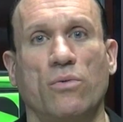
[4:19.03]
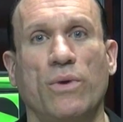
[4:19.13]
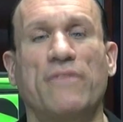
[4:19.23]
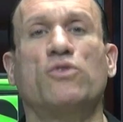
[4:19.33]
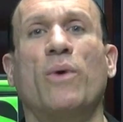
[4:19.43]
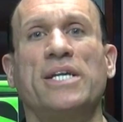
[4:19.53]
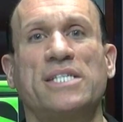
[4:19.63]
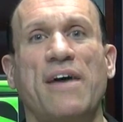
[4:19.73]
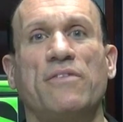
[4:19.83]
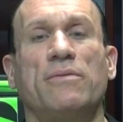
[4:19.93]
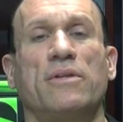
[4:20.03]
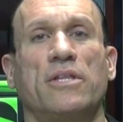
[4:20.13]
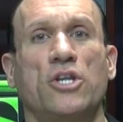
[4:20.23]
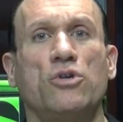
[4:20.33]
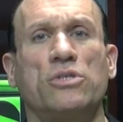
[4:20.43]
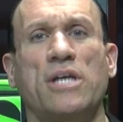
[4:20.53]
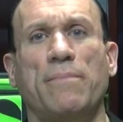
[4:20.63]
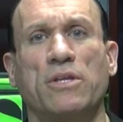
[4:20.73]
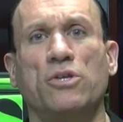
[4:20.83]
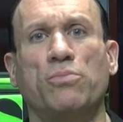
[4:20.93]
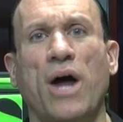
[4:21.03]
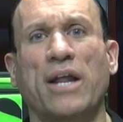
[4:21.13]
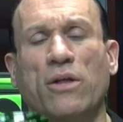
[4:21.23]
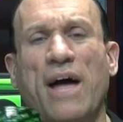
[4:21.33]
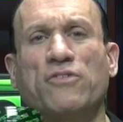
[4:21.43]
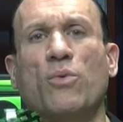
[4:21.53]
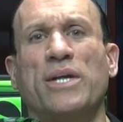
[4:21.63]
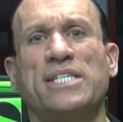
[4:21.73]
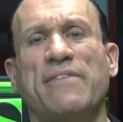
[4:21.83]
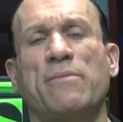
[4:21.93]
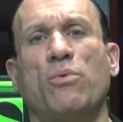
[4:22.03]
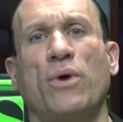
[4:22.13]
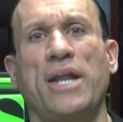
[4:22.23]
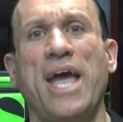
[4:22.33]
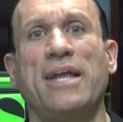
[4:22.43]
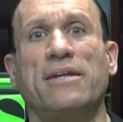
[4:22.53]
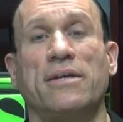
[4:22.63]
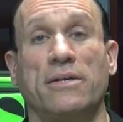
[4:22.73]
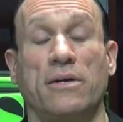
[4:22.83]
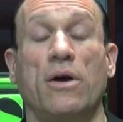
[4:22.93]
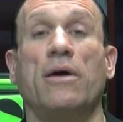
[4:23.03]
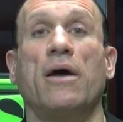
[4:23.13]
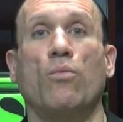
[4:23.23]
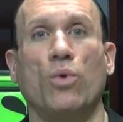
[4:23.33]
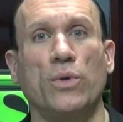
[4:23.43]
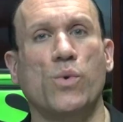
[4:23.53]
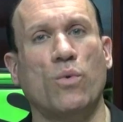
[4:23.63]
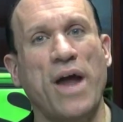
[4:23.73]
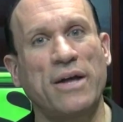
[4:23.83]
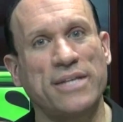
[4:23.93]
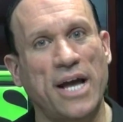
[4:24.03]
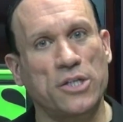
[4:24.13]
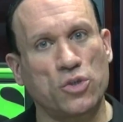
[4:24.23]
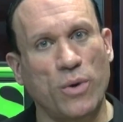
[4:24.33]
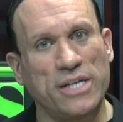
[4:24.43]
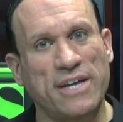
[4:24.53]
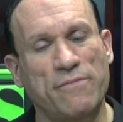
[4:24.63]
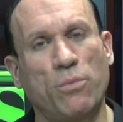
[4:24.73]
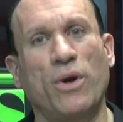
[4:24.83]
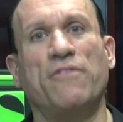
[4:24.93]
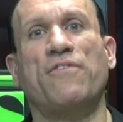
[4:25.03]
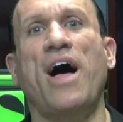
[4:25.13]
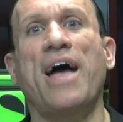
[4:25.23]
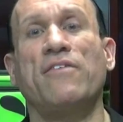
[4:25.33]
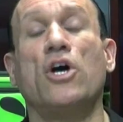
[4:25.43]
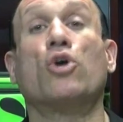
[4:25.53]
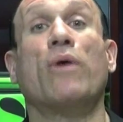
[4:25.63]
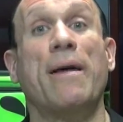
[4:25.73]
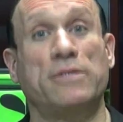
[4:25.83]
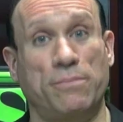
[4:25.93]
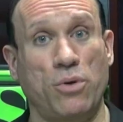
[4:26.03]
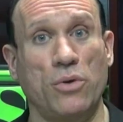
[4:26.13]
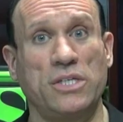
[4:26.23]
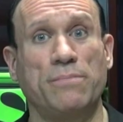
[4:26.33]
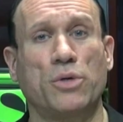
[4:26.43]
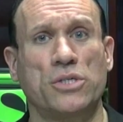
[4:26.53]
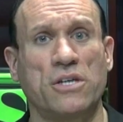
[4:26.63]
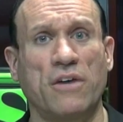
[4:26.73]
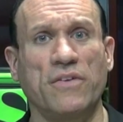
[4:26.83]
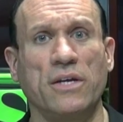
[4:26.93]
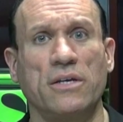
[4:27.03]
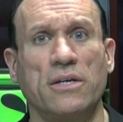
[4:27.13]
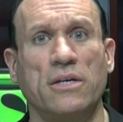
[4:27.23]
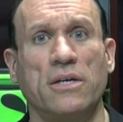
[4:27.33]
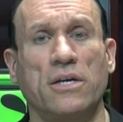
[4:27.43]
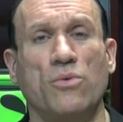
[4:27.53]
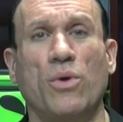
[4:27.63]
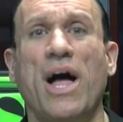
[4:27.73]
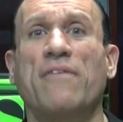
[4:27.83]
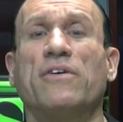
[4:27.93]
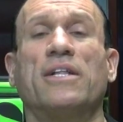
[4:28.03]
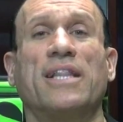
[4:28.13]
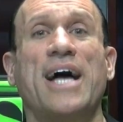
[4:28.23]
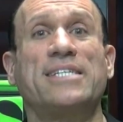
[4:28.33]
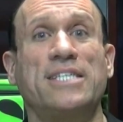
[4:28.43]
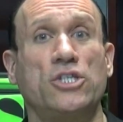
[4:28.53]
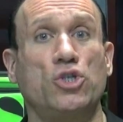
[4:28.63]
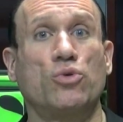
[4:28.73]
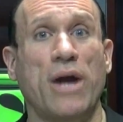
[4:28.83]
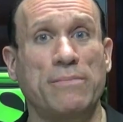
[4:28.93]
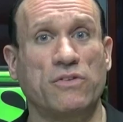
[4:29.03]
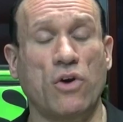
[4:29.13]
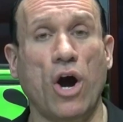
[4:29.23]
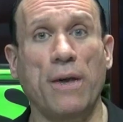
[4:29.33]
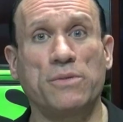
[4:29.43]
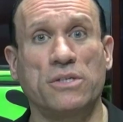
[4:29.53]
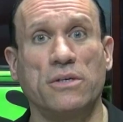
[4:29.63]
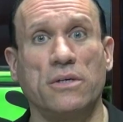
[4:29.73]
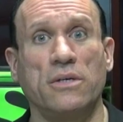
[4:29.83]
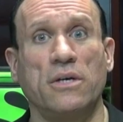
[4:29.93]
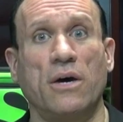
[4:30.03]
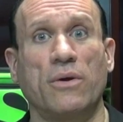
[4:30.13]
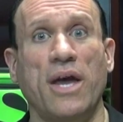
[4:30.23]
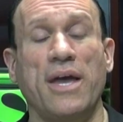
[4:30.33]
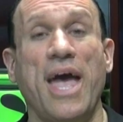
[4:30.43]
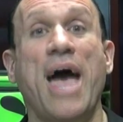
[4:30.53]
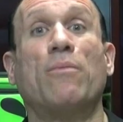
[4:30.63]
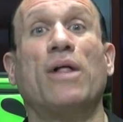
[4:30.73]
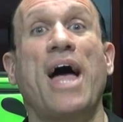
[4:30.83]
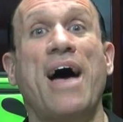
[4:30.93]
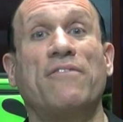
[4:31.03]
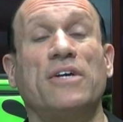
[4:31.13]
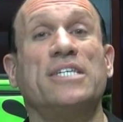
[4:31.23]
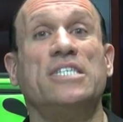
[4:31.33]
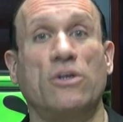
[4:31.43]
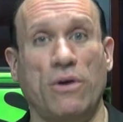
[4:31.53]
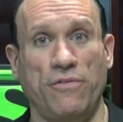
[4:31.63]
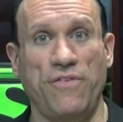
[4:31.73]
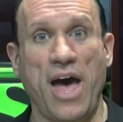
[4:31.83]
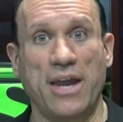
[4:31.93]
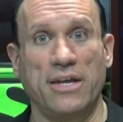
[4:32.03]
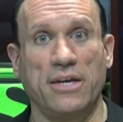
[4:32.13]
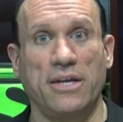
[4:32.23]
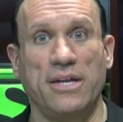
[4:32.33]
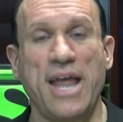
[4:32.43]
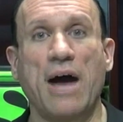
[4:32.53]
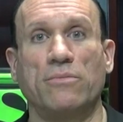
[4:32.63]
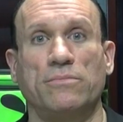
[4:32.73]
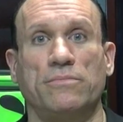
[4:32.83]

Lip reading: We have 27, the new product will have 27.8, we will round down to 27.5 grams of protein per serving. We'll have less than 2 grams of carbs, okay, and we'll have 0 fat. Now,